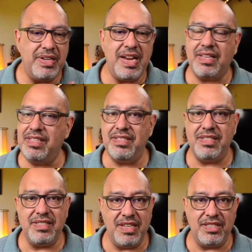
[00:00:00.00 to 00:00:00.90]

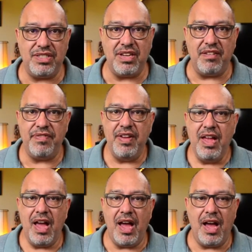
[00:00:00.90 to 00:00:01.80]
necklaces and stuff.
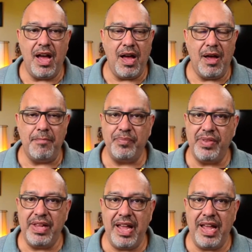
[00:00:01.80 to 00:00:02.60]
And